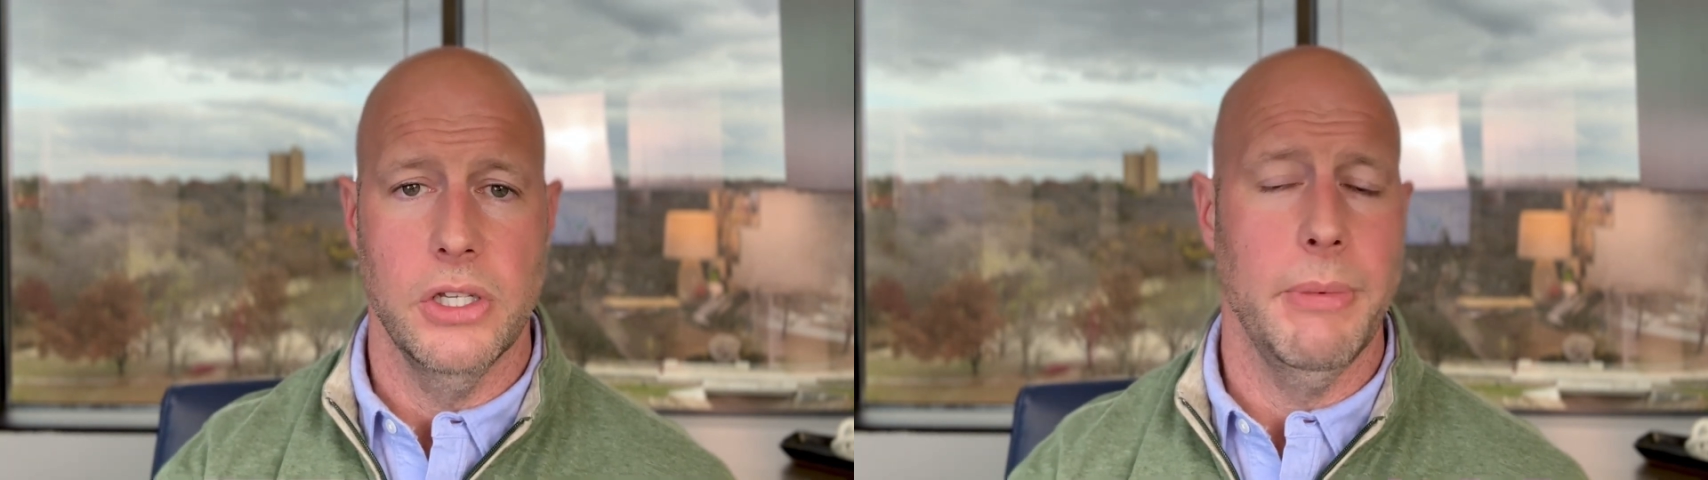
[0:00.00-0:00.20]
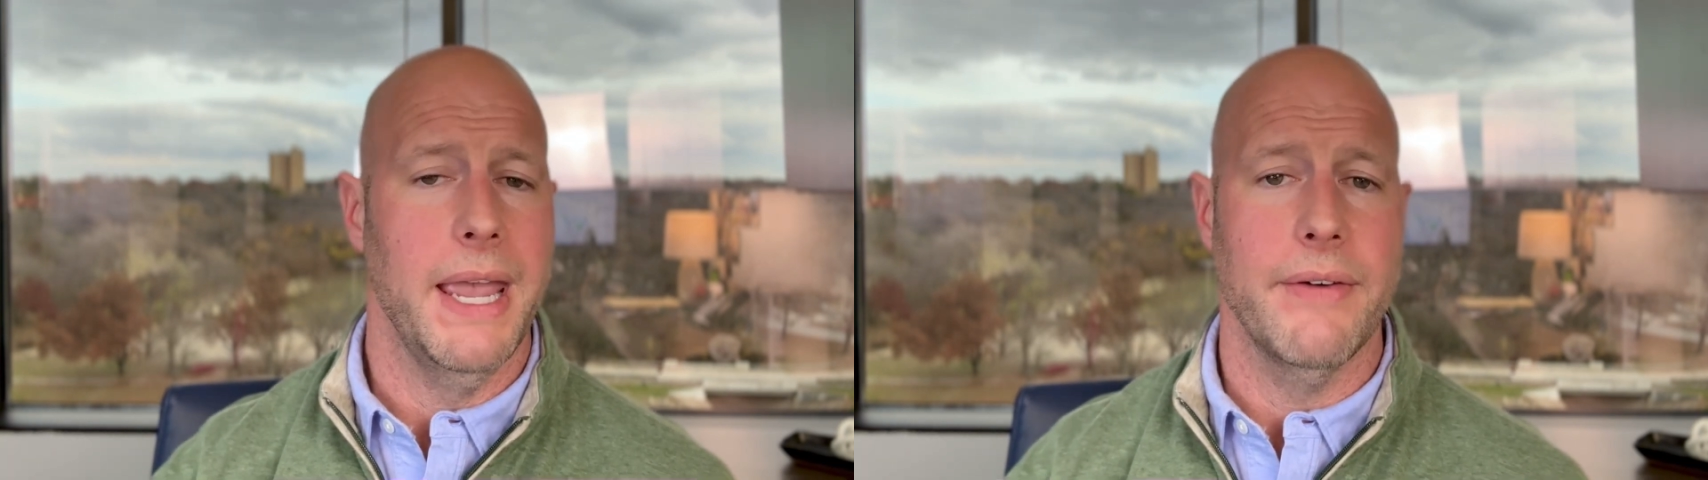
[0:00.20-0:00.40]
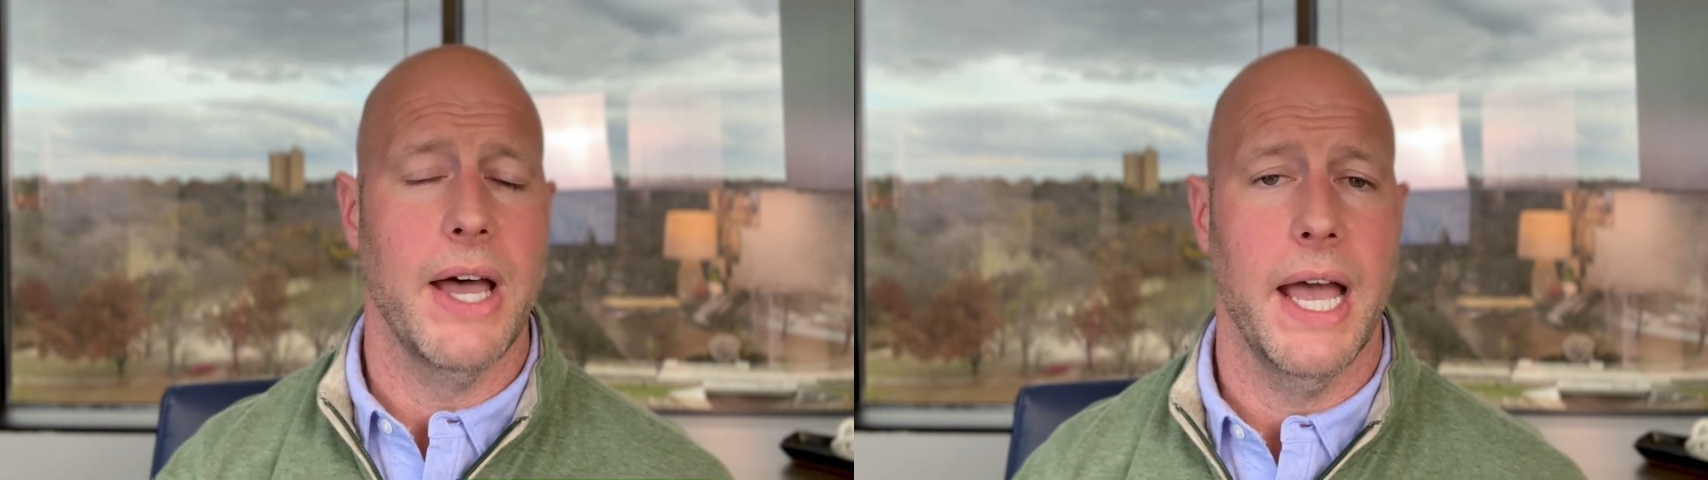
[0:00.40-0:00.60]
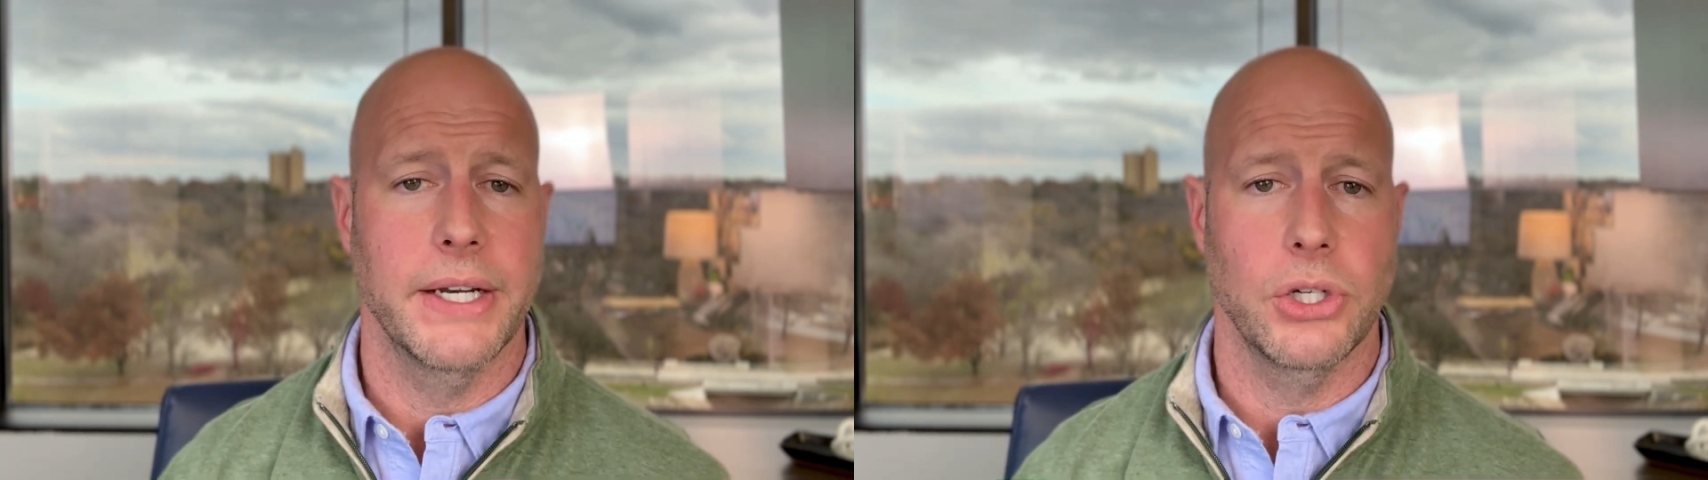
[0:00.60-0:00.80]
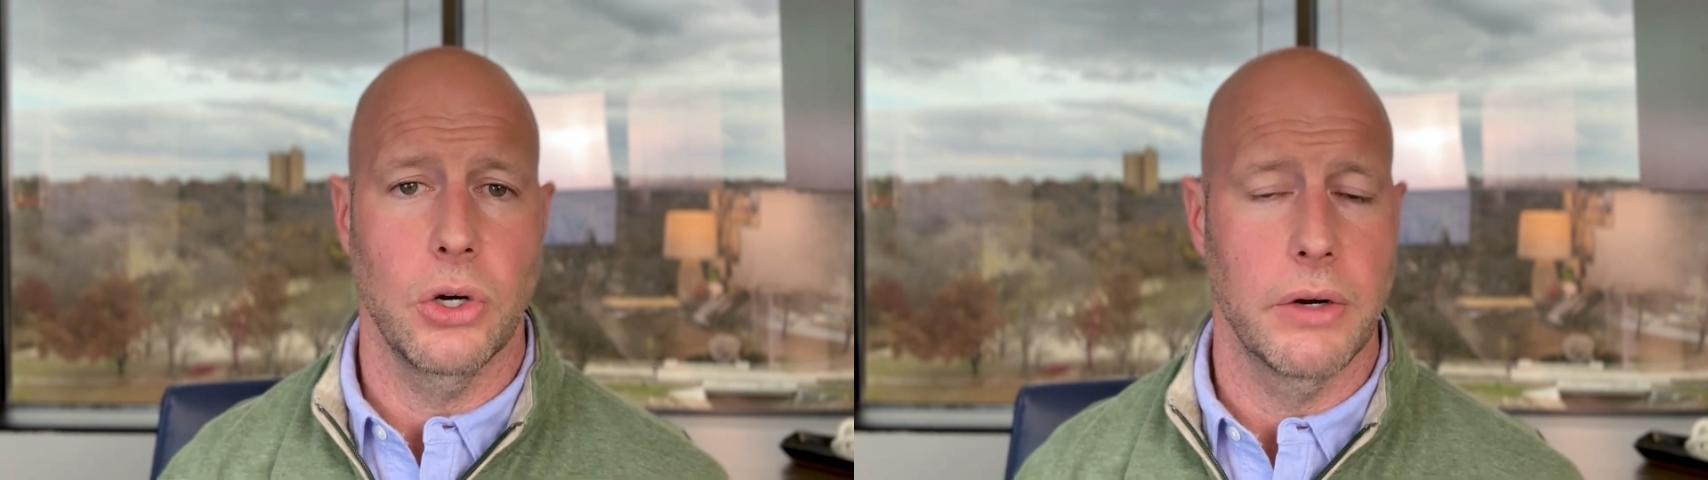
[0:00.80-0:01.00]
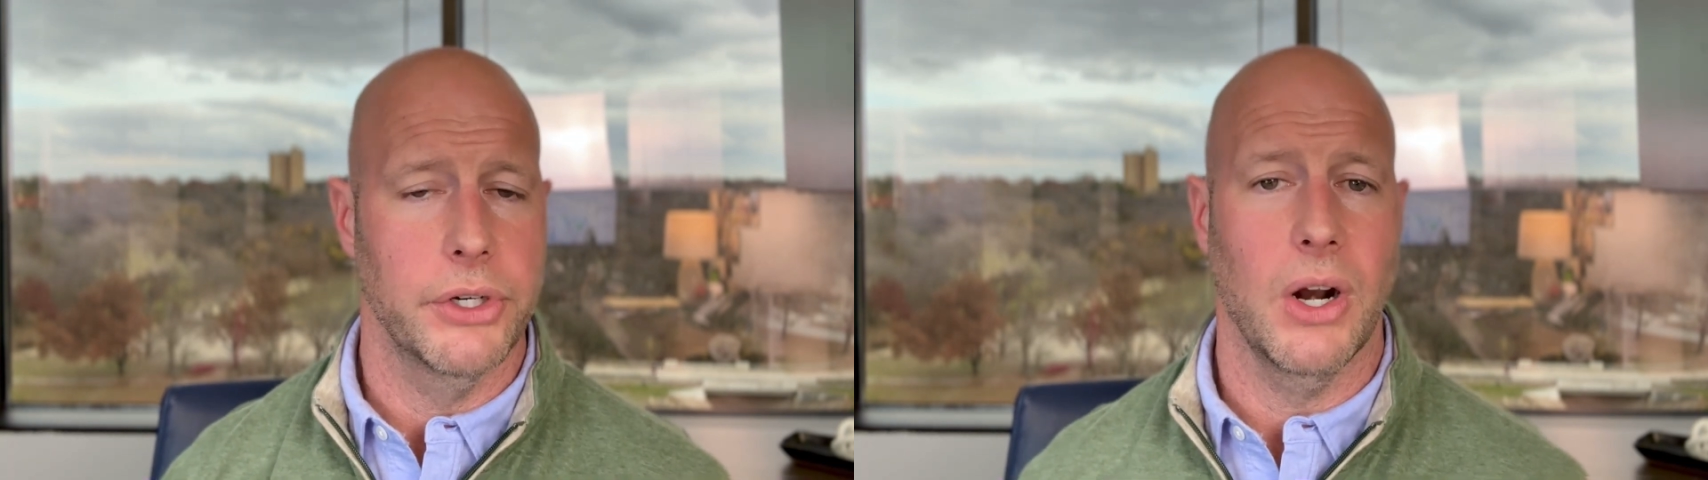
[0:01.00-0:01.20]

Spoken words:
You may have a high turnover.